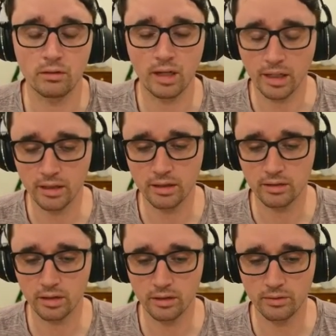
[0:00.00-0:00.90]
So
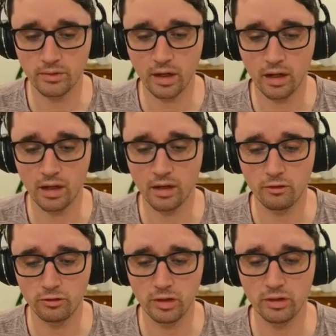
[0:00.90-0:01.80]

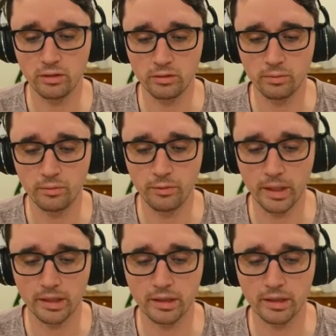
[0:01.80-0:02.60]
real big